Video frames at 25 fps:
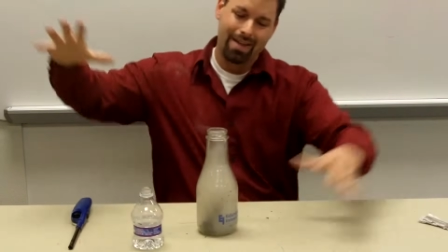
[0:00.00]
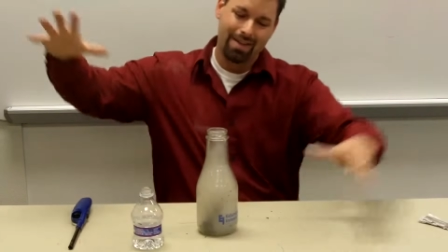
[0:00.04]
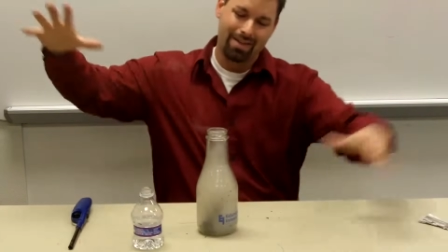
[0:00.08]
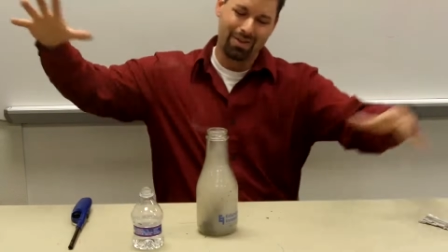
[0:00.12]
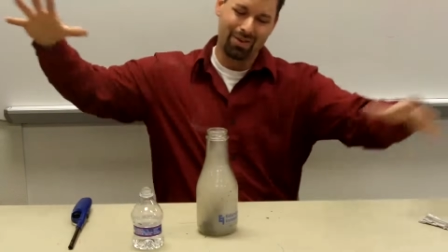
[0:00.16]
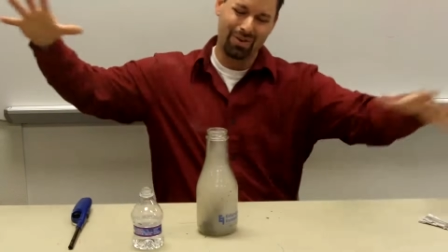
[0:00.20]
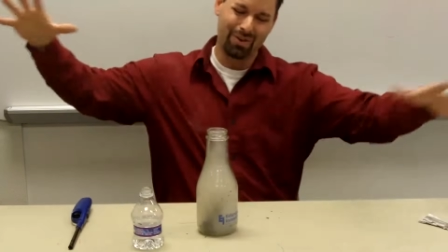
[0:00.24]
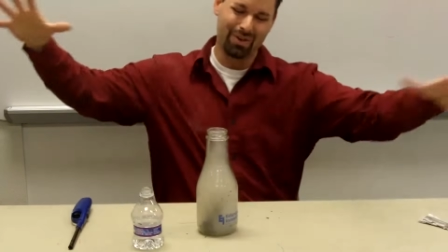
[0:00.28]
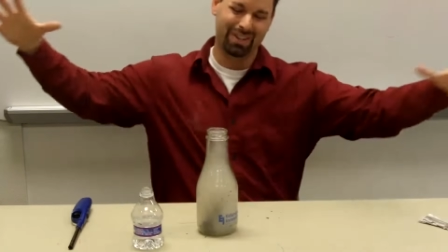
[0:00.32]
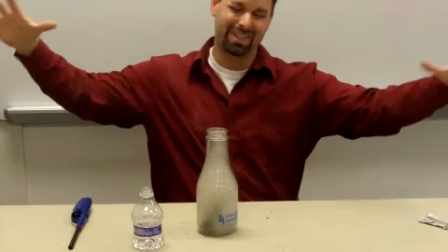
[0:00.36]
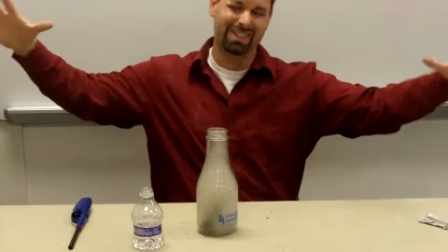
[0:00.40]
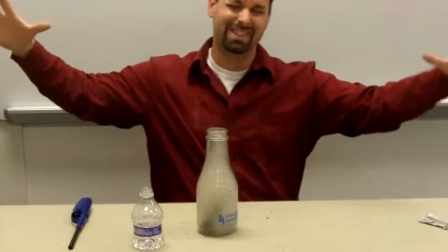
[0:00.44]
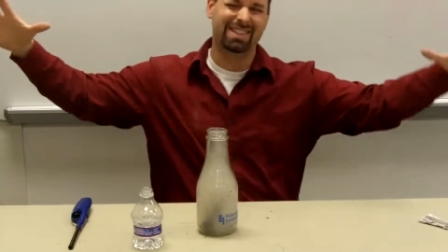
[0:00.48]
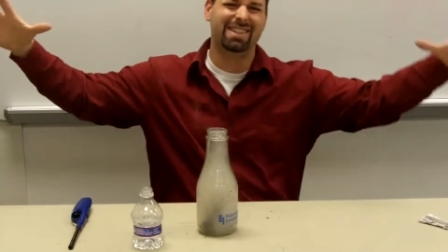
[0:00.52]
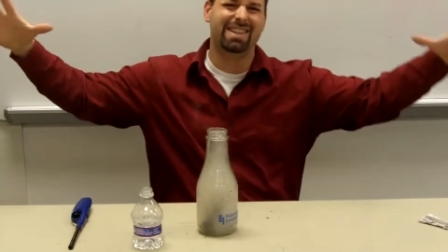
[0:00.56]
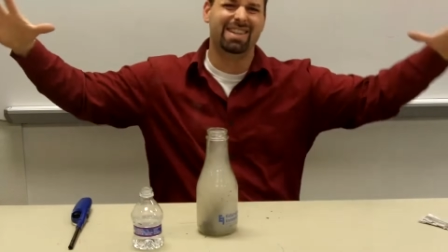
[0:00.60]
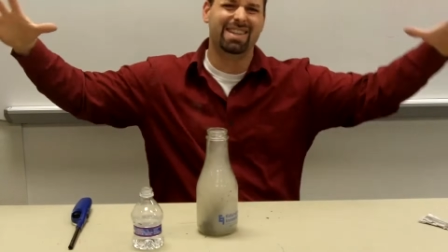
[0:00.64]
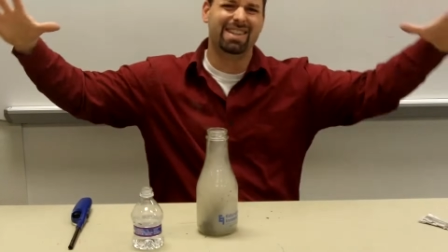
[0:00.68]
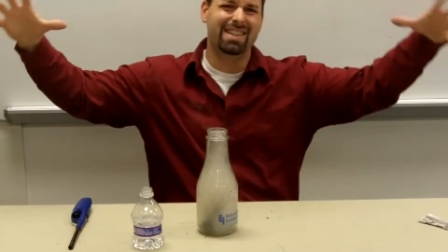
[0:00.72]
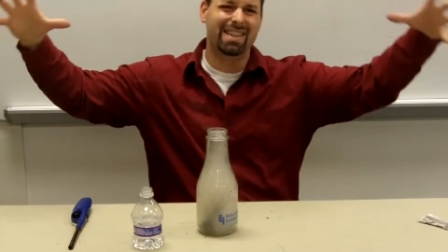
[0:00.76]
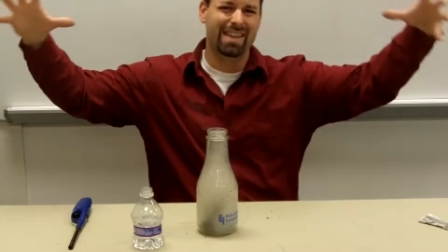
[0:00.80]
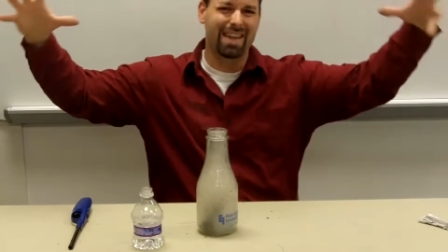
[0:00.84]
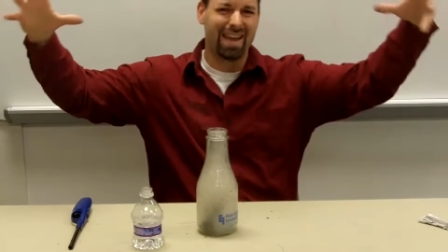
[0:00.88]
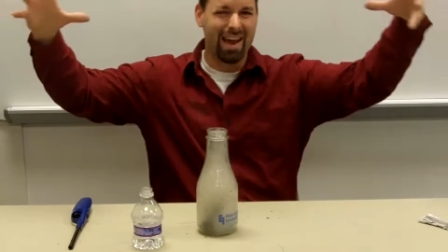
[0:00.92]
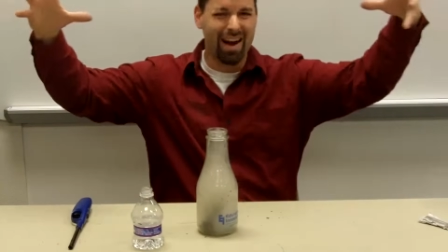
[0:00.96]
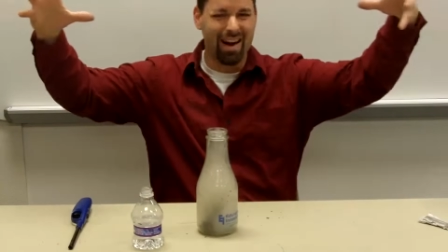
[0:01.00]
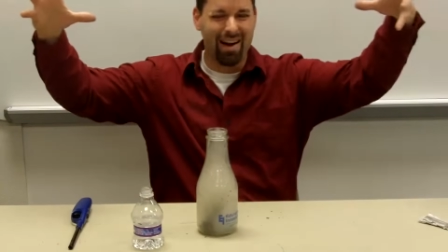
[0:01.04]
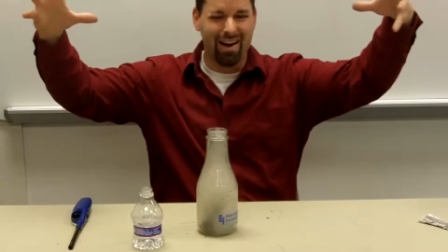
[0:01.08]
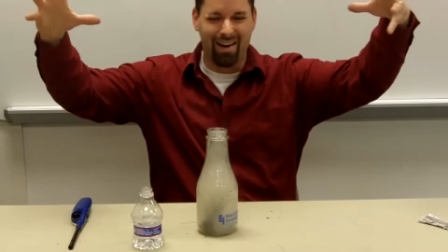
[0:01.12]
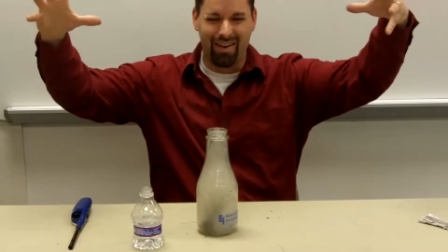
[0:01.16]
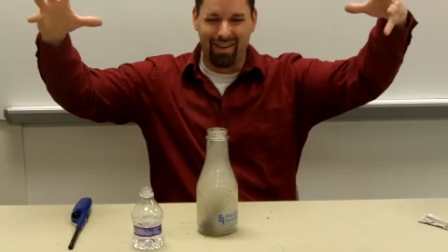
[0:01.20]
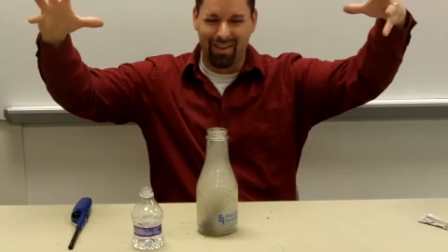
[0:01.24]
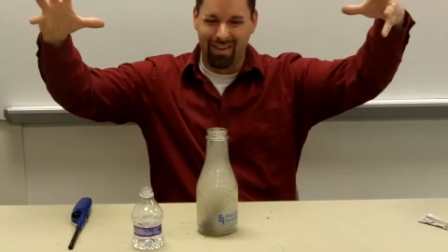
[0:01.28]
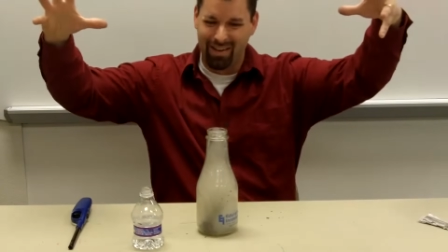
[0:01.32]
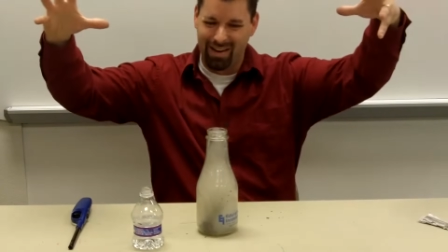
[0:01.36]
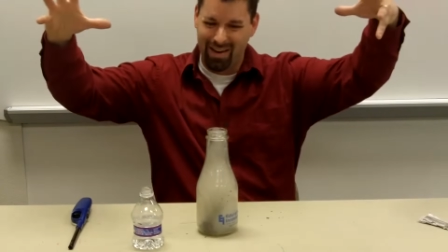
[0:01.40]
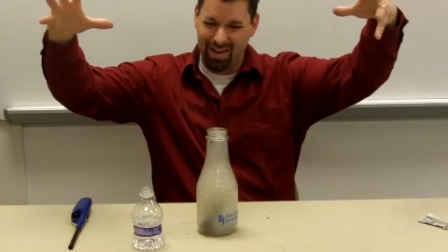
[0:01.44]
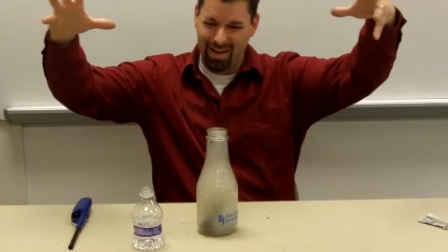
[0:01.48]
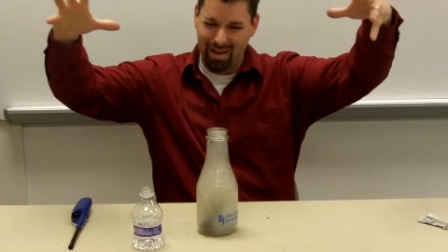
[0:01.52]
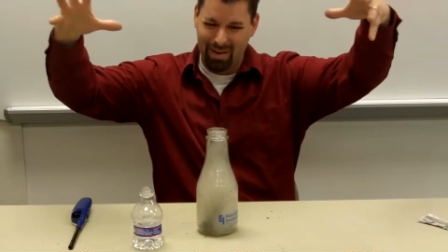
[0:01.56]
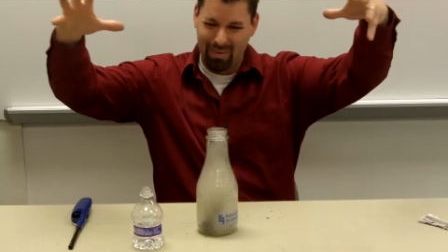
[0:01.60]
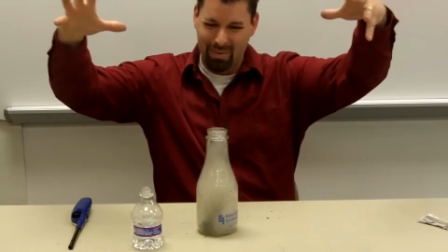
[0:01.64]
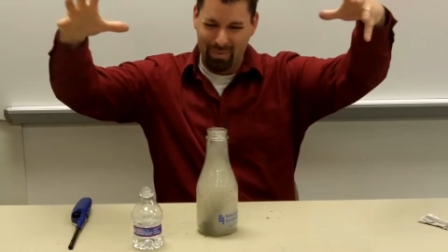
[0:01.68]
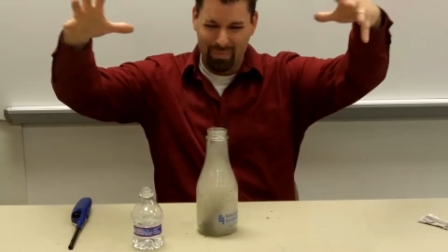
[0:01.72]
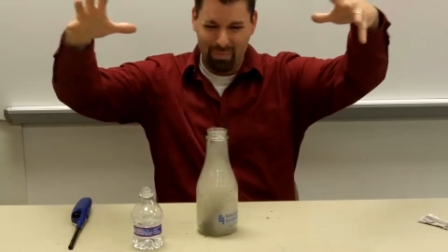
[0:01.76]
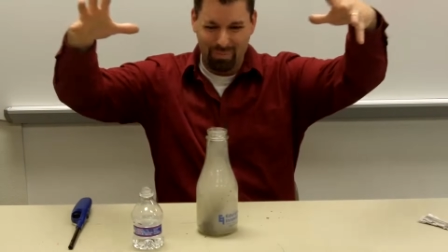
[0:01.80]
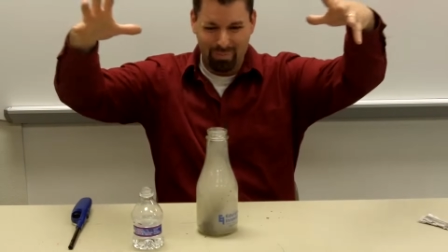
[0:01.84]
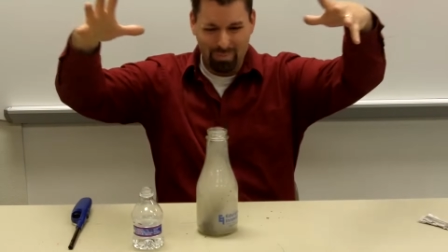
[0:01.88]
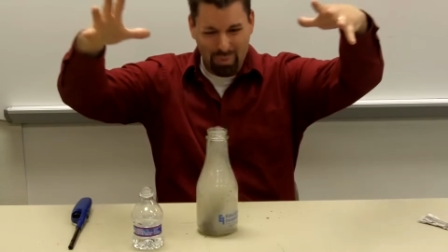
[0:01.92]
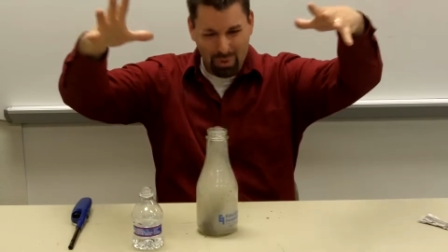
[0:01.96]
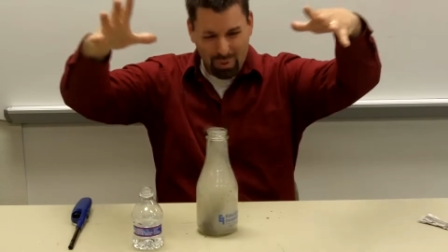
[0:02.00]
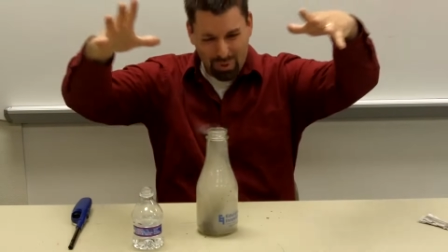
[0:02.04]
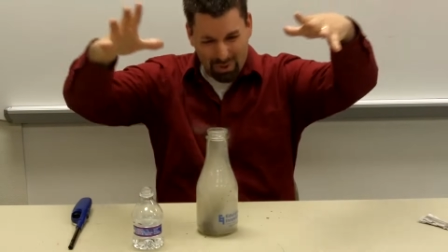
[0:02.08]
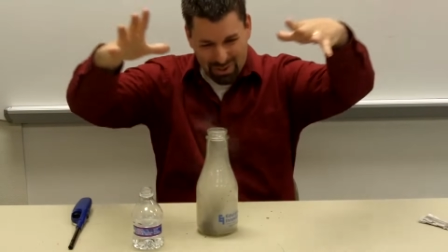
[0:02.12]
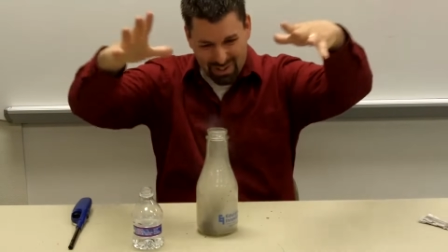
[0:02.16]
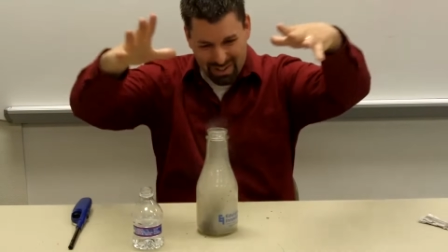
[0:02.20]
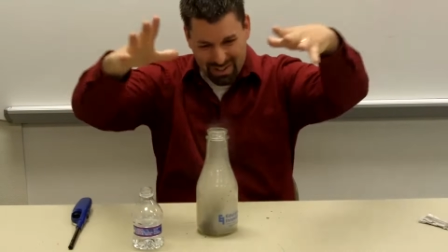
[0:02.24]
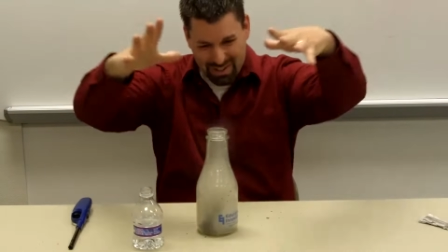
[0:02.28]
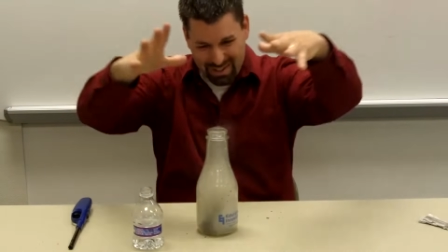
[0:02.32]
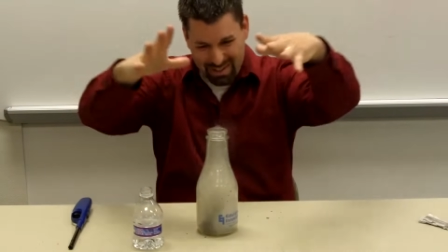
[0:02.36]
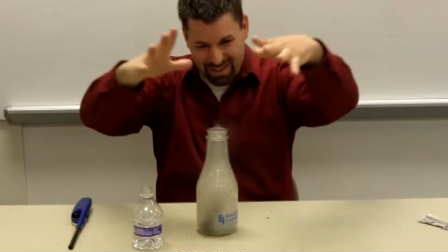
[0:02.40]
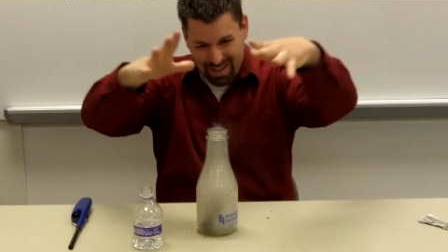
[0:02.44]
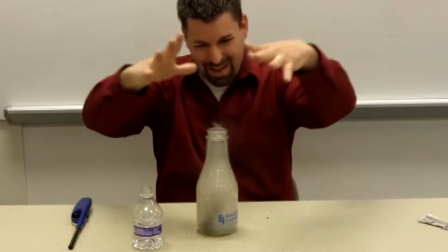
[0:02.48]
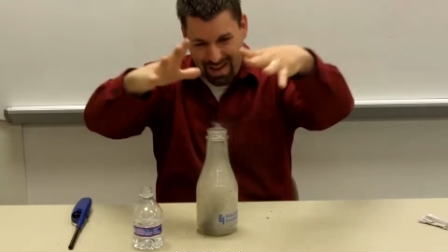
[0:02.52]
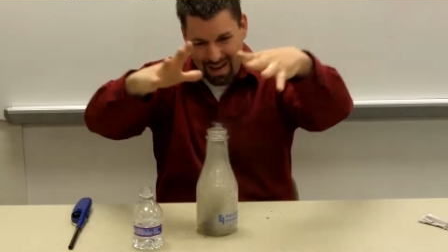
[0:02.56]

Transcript: You can see the air pushing